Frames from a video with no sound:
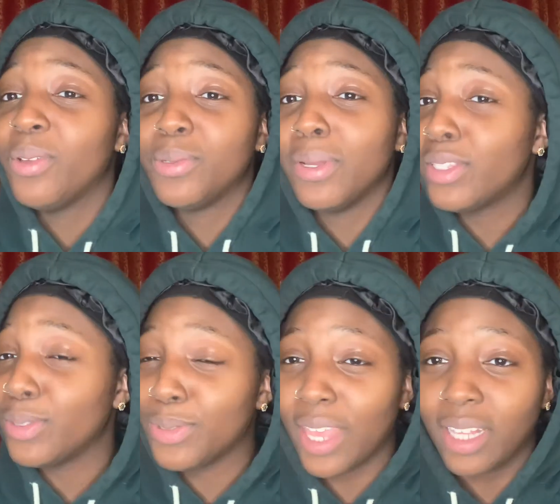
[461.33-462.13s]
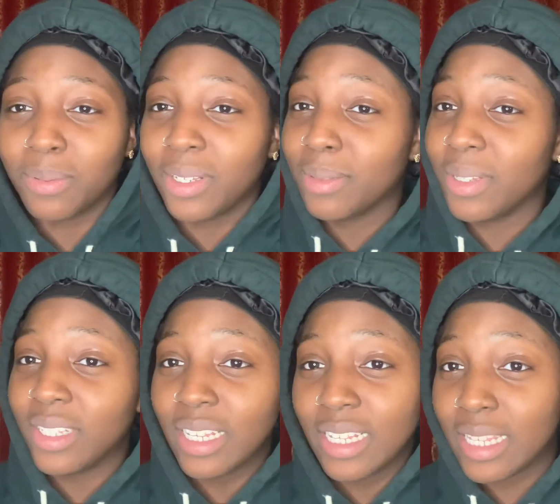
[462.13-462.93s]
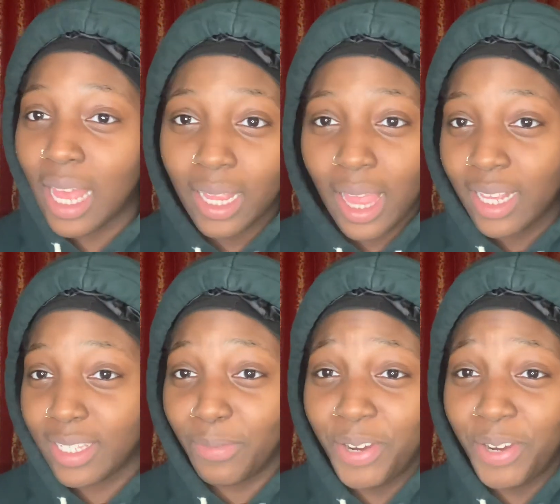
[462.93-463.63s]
one, two sketchbooks, bitch. Is that that simple.